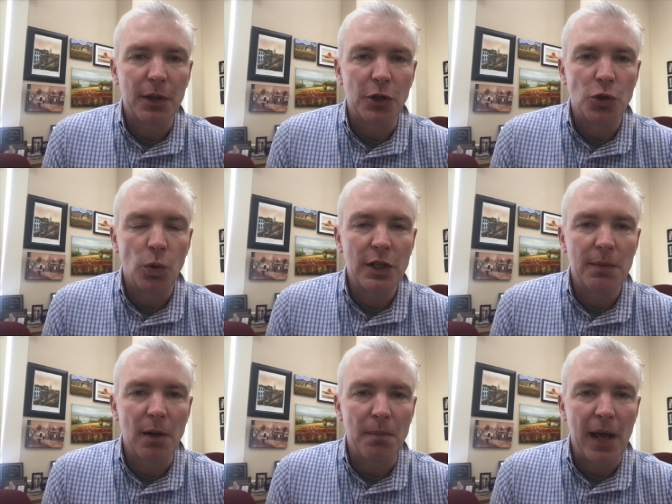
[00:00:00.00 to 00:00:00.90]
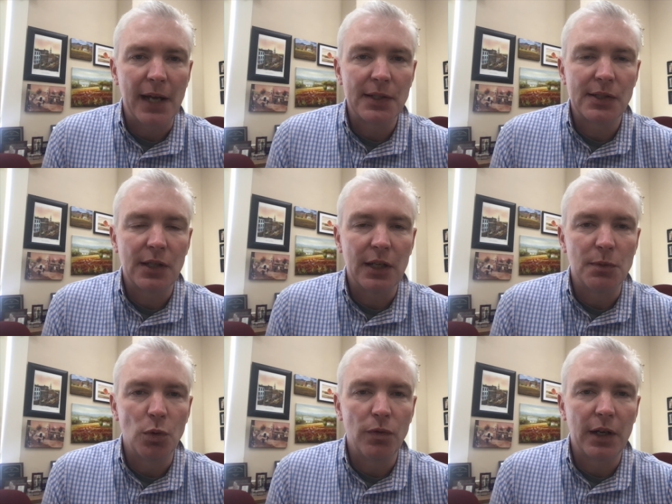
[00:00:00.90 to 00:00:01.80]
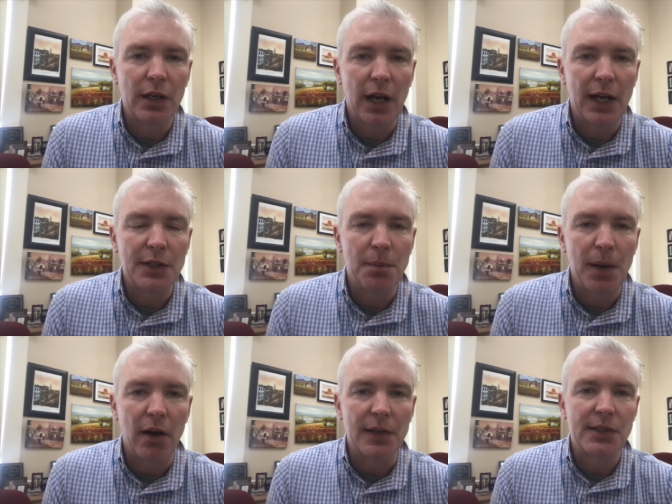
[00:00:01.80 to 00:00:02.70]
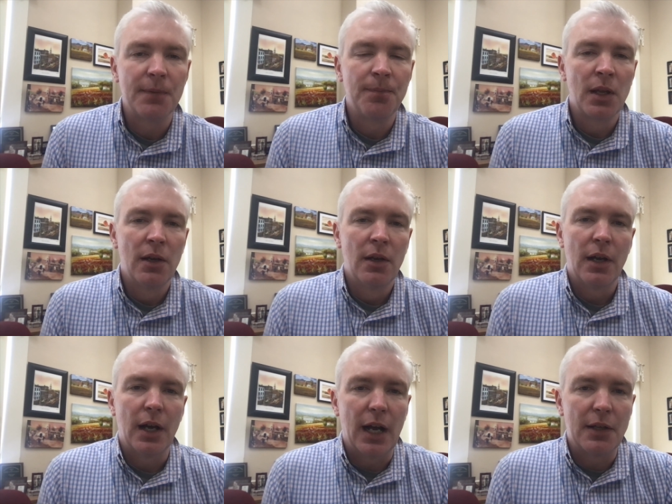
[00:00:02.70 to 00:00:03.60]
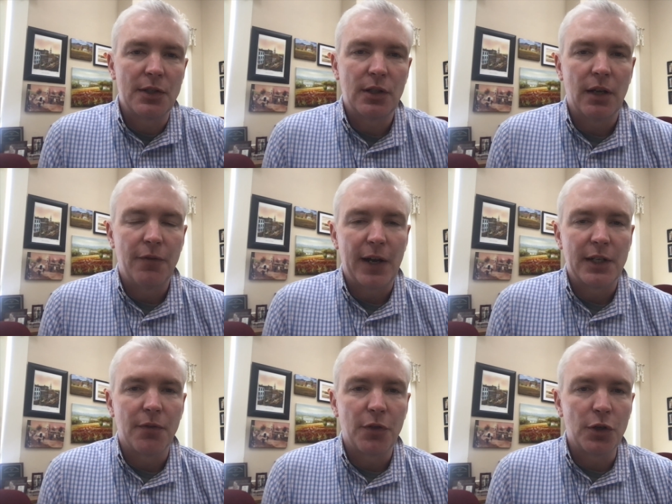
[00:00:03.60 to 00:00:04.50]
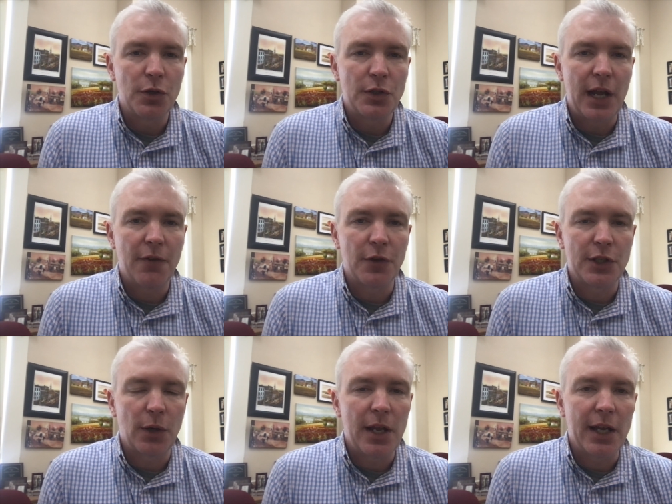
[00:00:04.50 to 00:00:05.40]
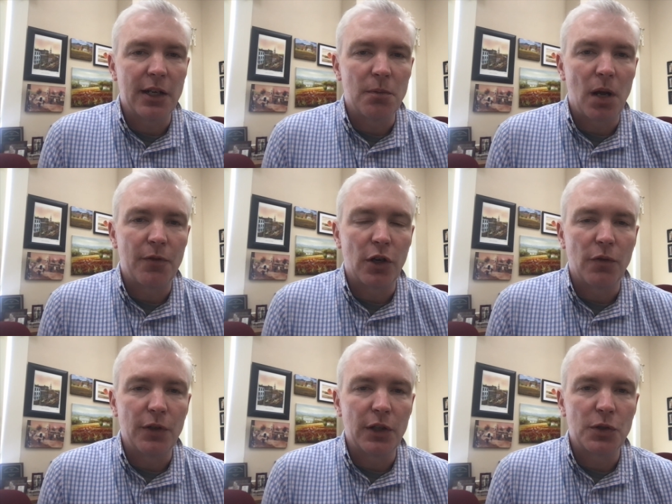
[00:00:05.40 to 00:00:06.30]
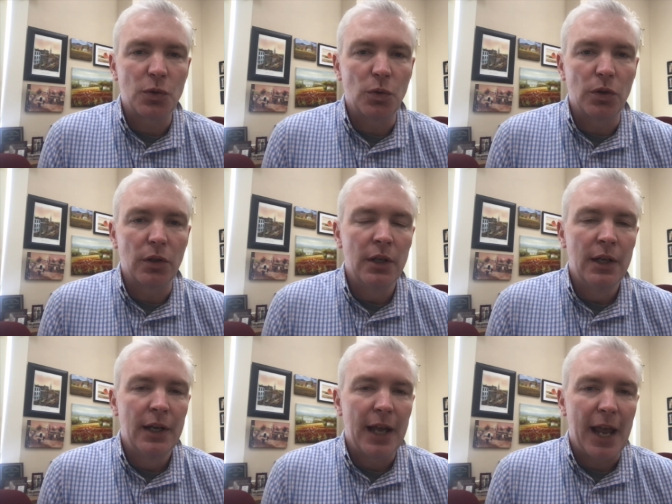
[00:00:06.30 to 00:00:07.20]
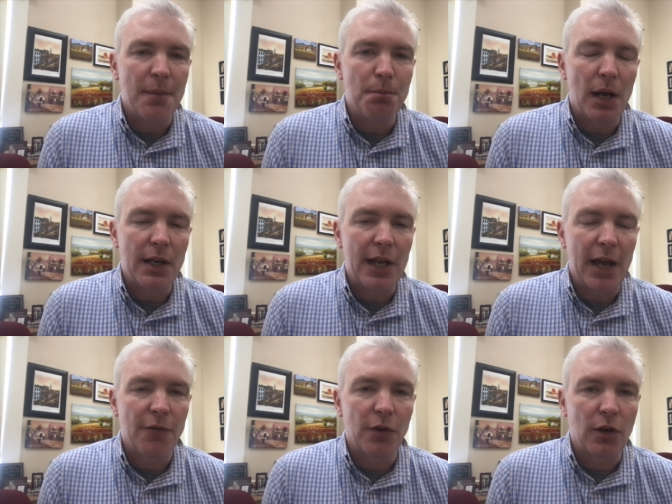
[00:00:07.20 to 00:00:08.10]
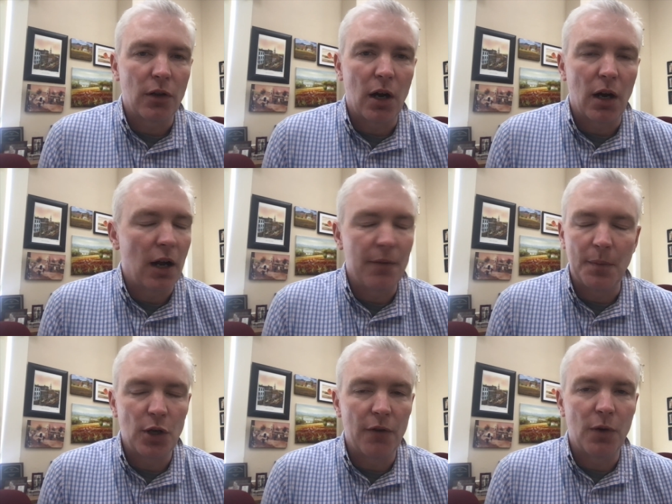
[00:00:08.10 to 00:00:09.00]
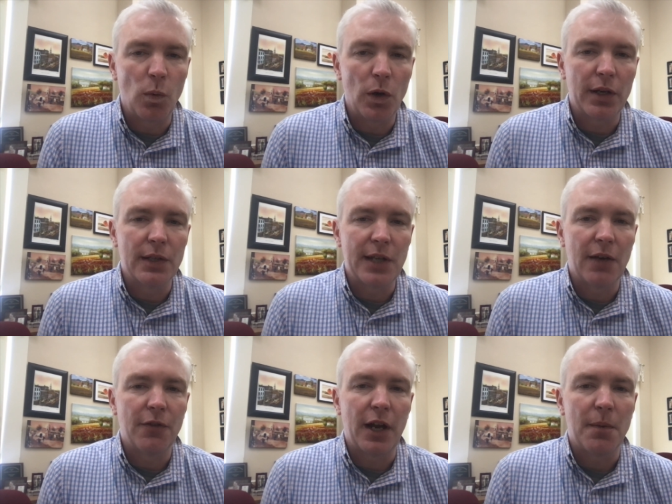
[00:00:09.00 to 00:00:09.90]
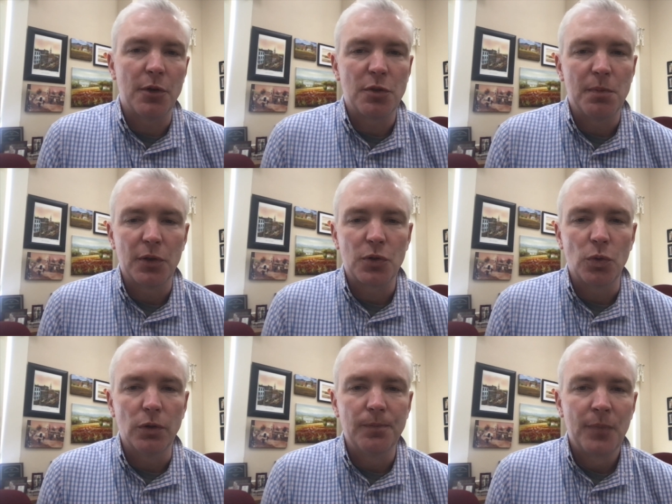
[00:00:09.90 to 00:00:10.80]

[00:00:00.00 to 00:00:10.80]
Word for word: the choice about masks is moving uh, to parents uh, effective Thursday for Souhegan and Mont Vernon Village School and Monday for Clark, uh, I'm sorry, for Wilkins and for Amherst Middle School.